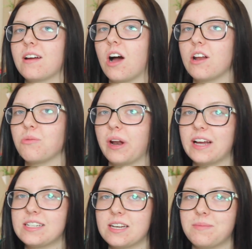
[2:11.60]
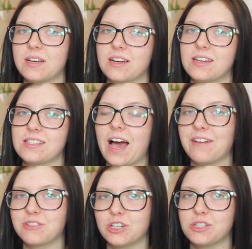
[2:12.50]
I got it when I did because
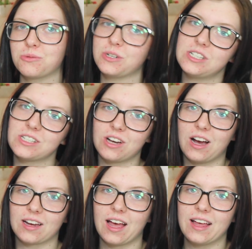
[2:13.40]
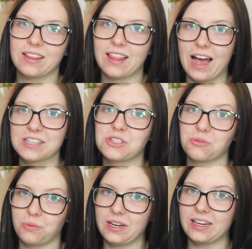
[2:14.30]
after his restock last
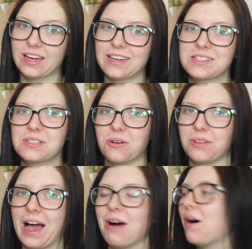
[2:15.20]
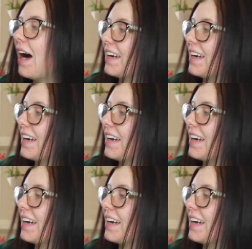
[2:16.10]
week, it sold out